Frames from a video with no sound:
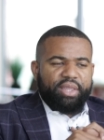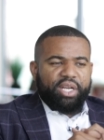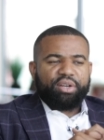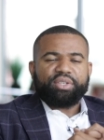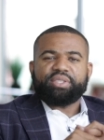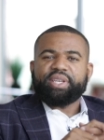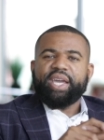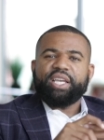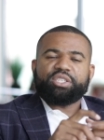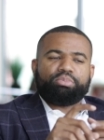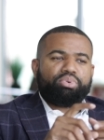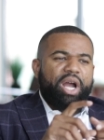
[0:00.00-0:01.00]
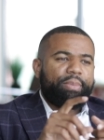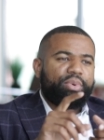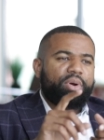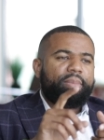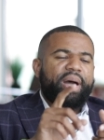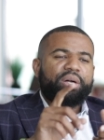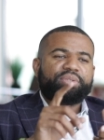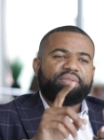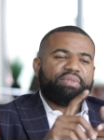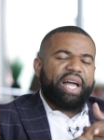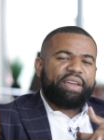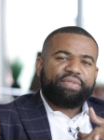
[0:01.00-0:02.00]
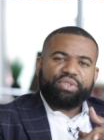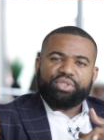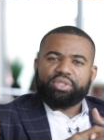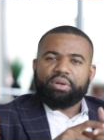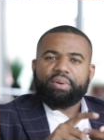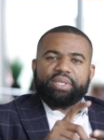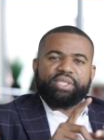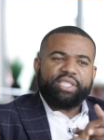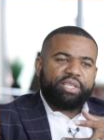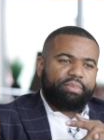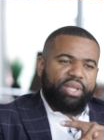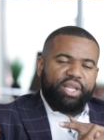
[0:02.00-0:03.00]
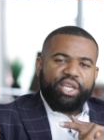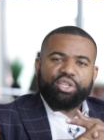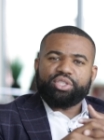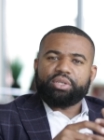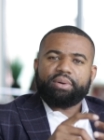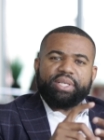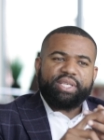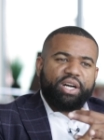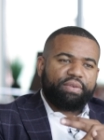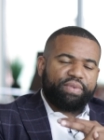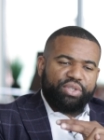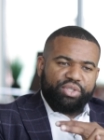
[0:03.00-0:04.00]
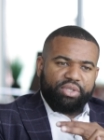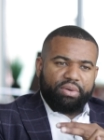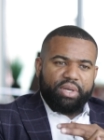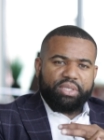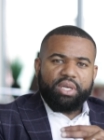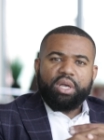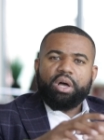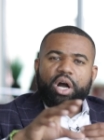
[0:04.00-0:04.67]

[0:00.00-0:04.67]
that understands the proper amounts of life insurance, disability insurance, health insurance,